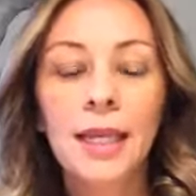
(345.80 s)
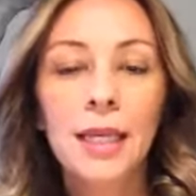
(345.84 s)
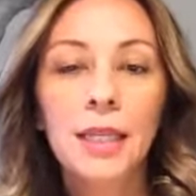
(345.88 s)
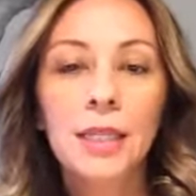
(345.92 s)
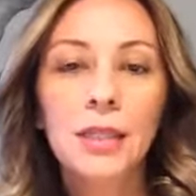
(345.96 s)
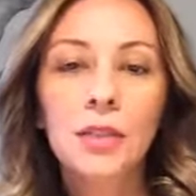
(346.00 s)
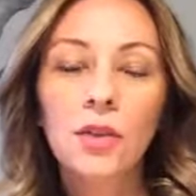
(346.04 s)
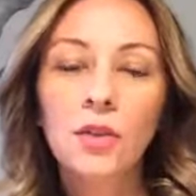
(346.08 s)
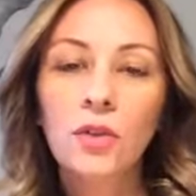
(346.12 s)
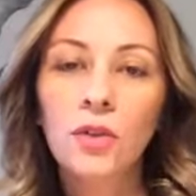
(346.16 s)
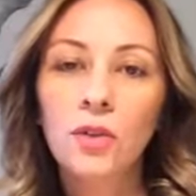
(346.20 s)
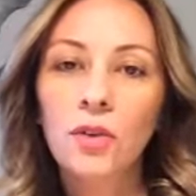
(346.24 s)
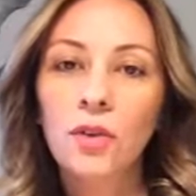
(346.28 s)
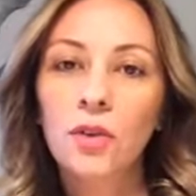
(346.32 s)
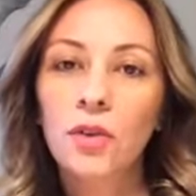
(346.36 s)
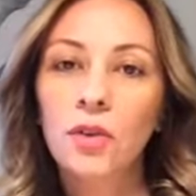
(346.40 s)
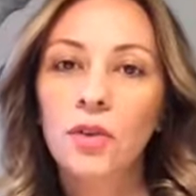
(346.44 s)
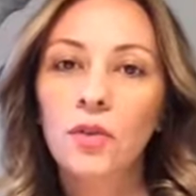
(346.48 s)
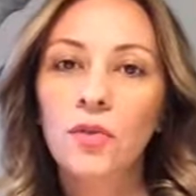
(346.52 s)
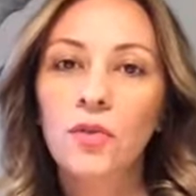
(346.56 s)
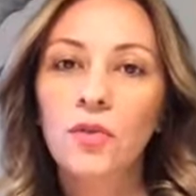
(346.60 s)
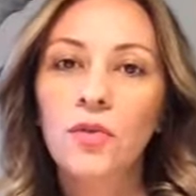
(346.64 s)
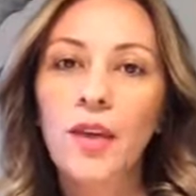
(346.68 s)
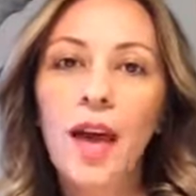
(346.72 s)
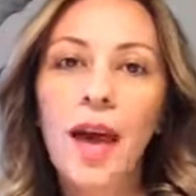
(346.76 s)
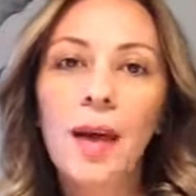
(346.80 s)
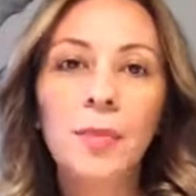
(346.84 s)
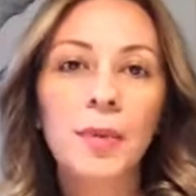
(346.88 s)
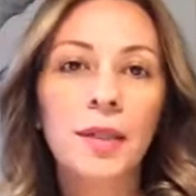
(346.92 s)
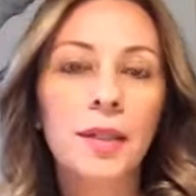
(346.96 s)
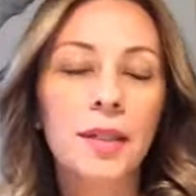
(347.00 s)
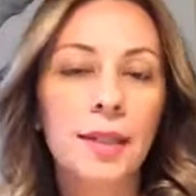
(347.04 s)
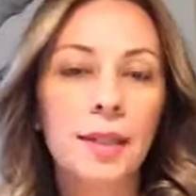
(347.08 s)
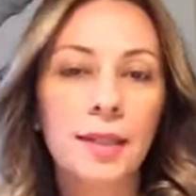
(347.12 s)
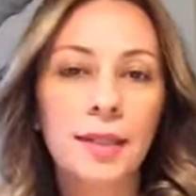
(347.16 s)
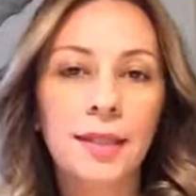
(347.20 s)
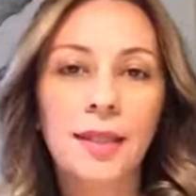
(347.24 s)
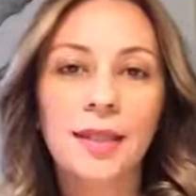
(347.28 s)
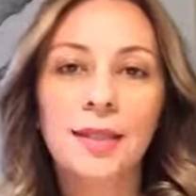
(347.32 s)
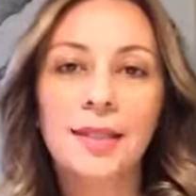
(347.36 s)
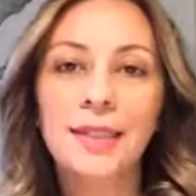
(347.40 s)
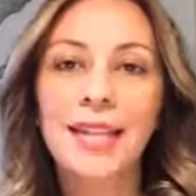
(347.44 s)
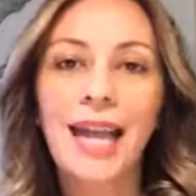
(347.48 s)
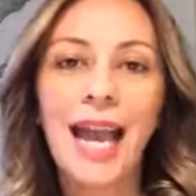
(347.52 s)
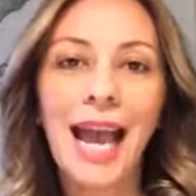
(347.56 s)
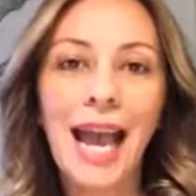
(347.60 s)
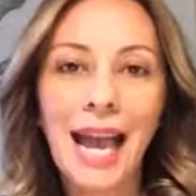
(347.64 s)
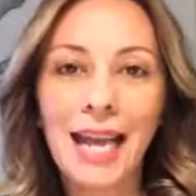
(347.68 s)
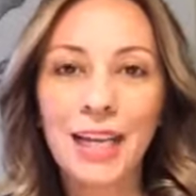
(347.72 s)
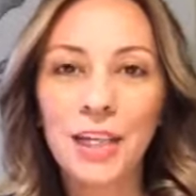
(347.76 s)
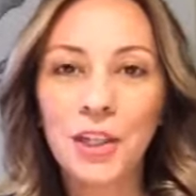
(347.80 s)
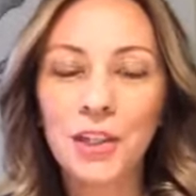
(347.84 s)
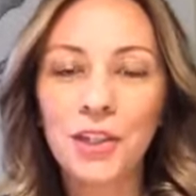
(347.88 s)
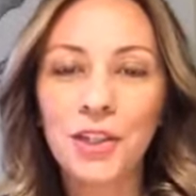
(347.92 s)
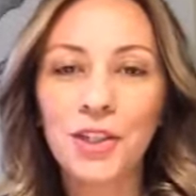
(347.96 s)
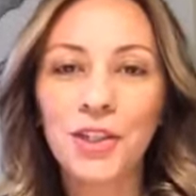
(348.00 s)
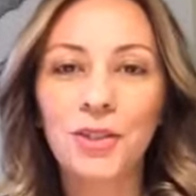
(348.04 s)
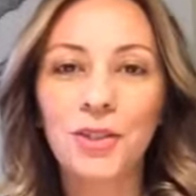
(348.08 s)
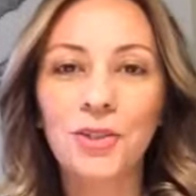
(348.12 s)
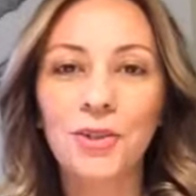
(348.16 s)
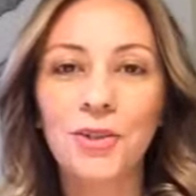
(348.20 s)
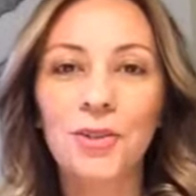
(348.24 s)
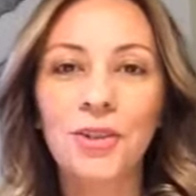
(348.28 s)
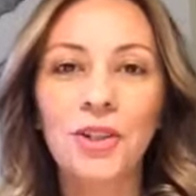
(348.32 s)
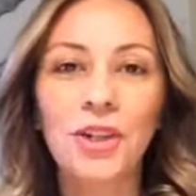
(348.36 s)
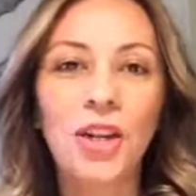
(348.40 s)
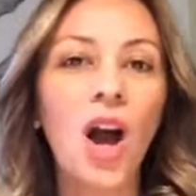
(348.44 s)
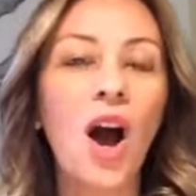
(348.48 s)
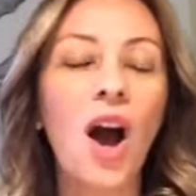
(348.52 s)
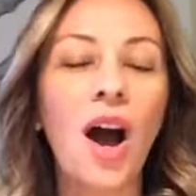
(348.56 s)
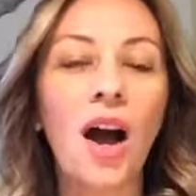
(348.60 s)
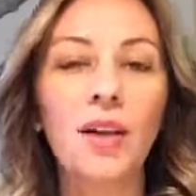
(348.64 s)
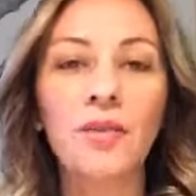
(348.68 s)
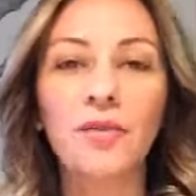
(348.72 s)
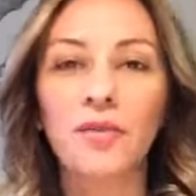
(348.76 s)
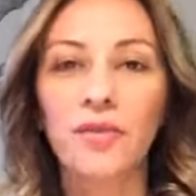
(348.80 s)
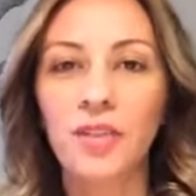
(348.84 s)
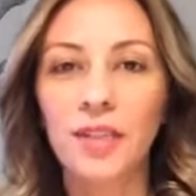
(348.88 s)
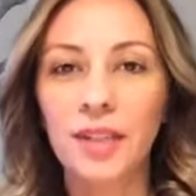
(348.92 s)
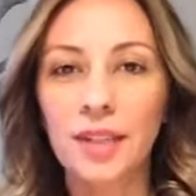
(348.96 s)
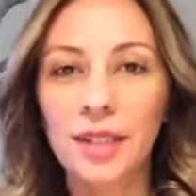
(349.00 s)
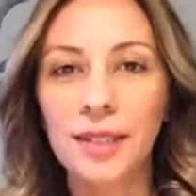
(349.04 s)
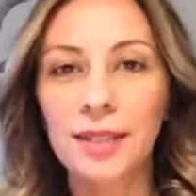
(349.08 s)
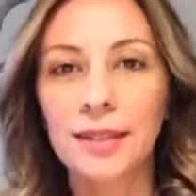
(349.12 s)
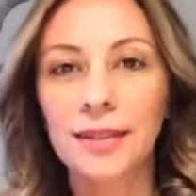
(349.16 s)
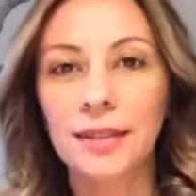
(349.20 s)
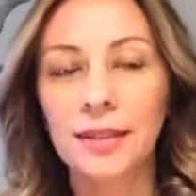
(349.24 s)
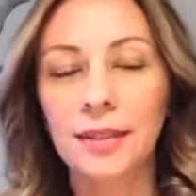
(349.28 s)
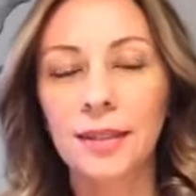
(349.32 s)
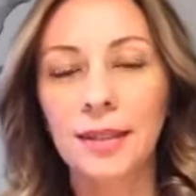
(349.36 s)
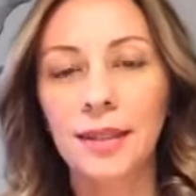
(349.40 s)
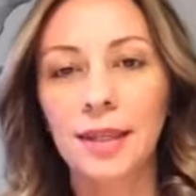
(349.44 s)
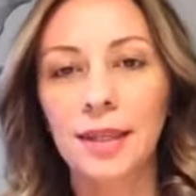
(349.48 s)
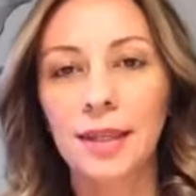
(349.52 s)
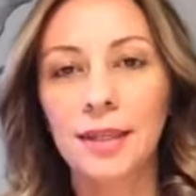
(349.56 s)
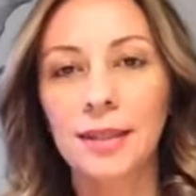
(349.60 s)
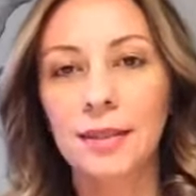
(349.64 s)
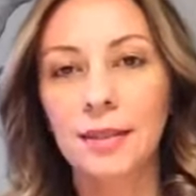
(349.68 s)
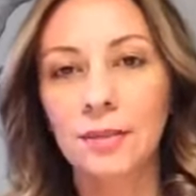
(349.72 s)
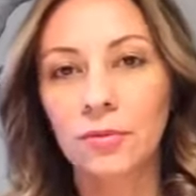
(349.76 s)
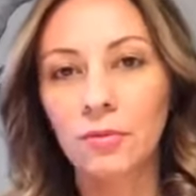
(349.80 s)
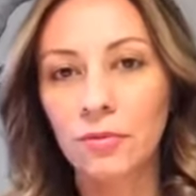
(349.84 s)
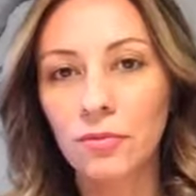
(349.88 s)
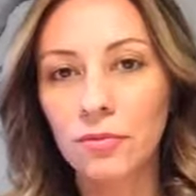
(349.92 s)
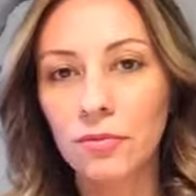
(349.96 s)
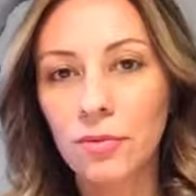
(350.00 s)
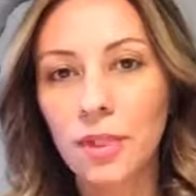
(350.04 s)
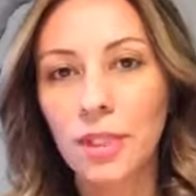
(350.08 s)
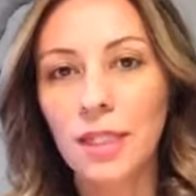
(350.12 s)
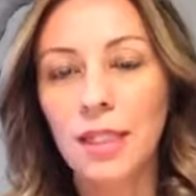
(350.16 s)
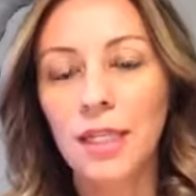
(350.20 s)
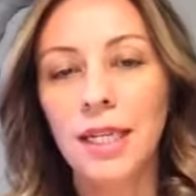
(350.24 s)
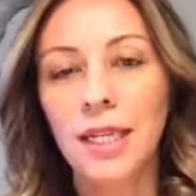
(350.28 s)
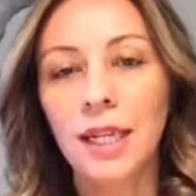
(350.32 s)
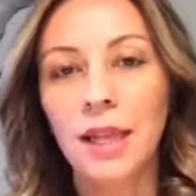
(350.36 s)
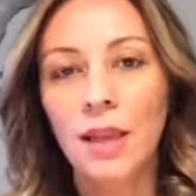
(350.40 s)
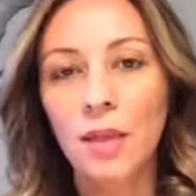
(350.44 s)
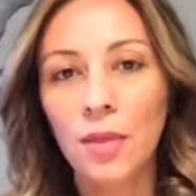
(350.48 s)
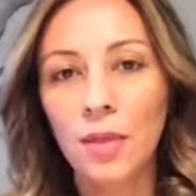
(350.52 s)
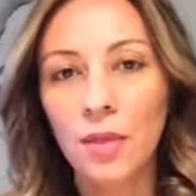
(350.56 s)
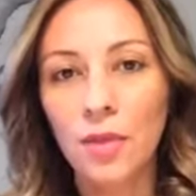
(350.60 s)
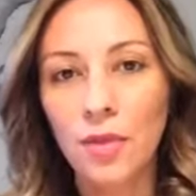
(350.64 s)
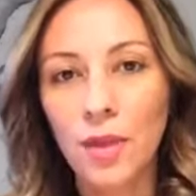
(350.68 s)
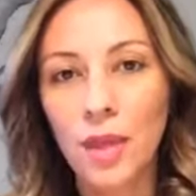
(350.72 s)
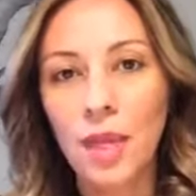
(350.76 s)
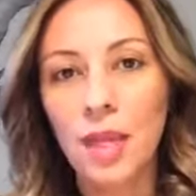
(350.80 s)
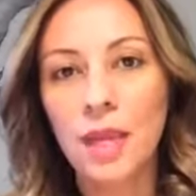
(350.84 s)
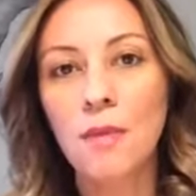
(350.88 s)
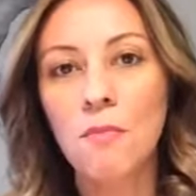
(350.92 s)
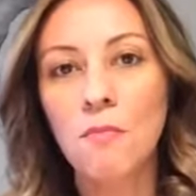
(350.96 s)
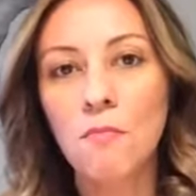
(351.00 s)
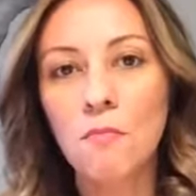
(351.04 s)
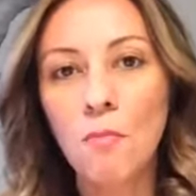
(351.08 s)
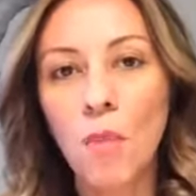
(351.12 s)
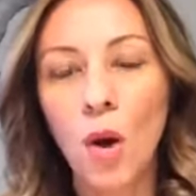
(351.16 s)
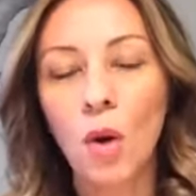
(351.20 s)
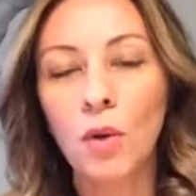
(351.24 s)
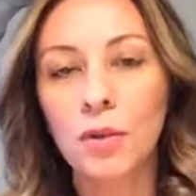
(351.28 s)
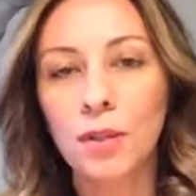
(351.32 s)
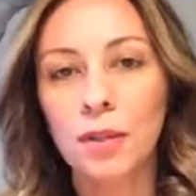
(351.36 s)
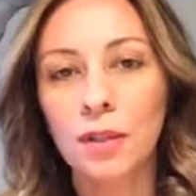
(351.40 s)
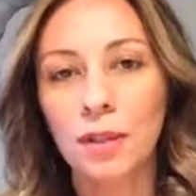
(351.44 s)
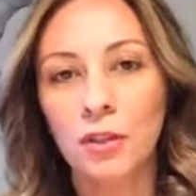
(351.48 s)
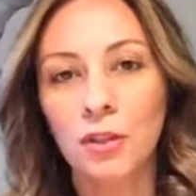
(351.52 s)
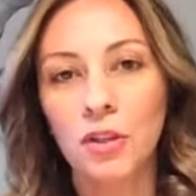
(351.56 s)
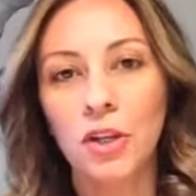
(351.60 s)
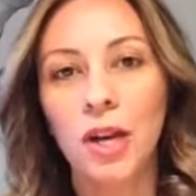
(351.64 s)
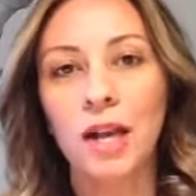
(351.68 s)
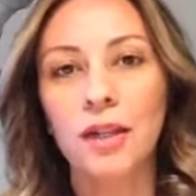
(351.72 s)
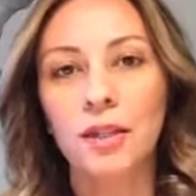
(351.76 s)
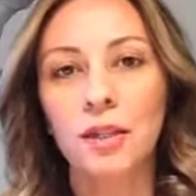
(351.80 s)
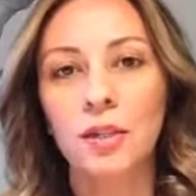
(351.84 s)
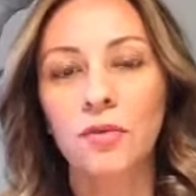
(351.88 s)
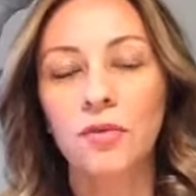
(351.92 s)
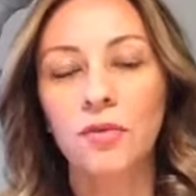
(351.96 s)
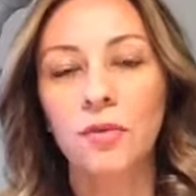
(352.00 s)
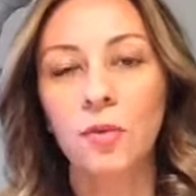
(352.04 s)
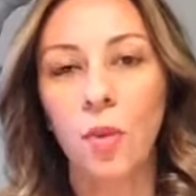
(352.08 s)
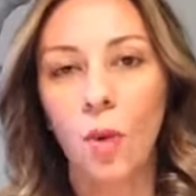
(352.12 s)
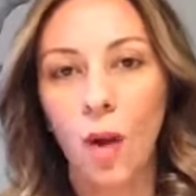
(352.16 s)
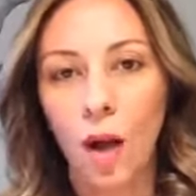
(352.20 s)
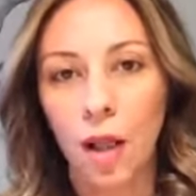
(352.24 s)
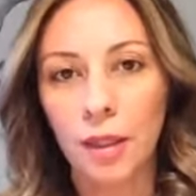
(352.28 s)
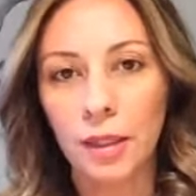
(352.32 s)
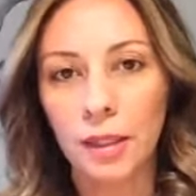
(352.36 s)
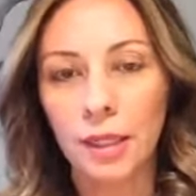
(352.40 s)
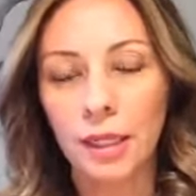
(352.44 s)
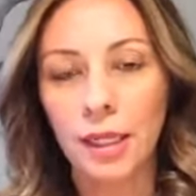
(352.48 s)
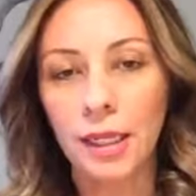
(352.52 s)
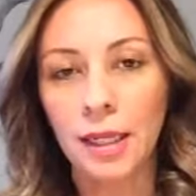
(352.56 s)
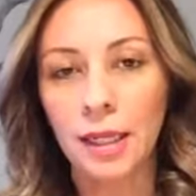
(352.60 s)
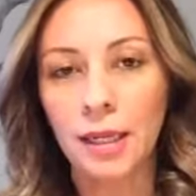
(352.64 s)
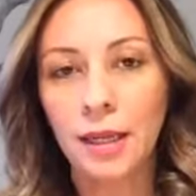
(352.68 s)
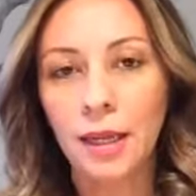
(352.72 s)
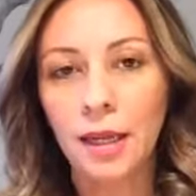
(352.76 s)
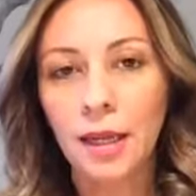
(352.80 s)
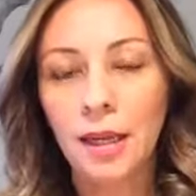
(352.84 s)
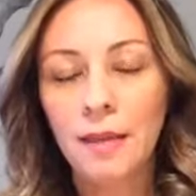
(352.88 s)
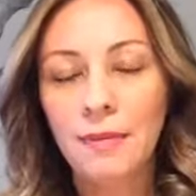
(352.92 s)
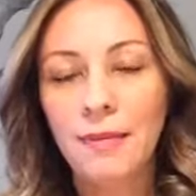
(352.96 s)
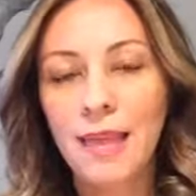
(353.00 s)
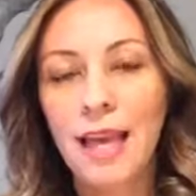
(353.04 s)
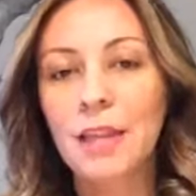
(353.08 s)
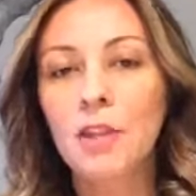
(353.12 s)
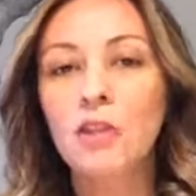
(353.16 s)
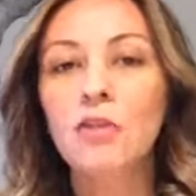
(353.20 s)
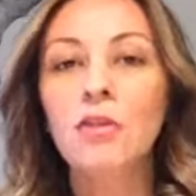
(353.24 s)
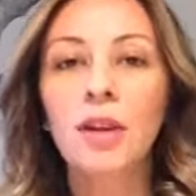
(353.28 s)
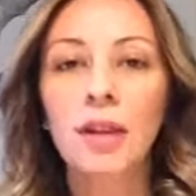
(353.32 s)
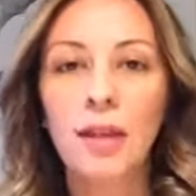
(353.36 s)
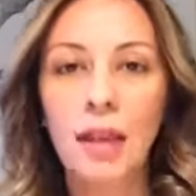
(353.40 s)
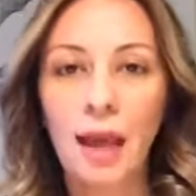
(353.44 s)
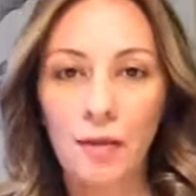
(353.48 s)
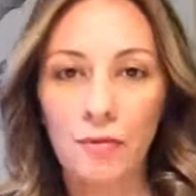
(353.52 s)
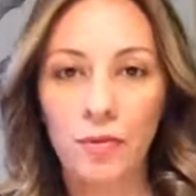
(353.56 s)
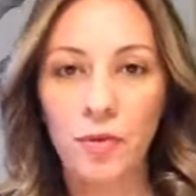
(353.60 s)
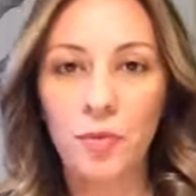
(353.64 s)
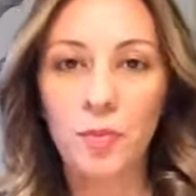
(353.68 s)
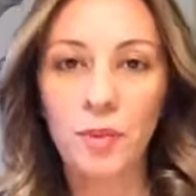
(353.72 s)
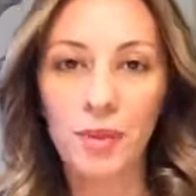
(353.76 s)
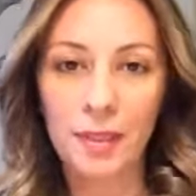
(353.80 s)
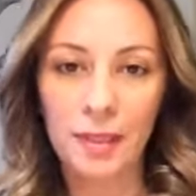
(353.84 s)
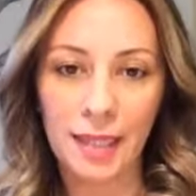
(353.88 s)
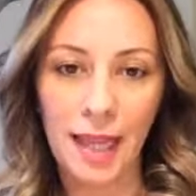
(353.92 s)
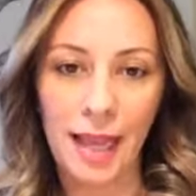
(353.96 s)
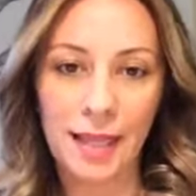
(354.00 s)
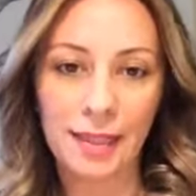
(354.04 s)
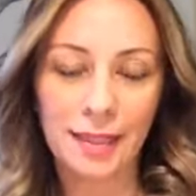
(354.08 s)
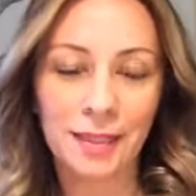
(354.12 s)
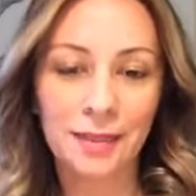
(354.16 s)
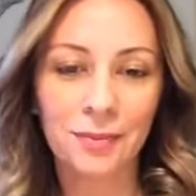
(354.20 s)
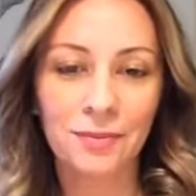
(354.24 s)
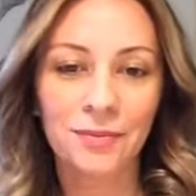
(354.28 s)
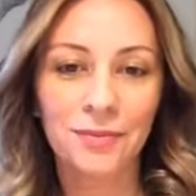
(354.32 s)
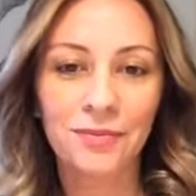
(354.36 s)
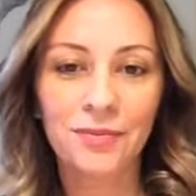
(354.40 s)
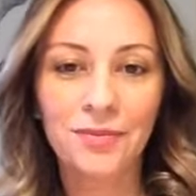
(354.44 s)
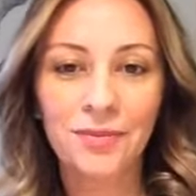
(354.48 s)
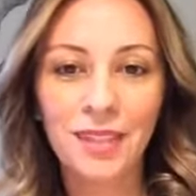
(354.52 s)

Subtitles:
So fabulous is an attitude. Confidence is really the most attractive quality that you can ever possess.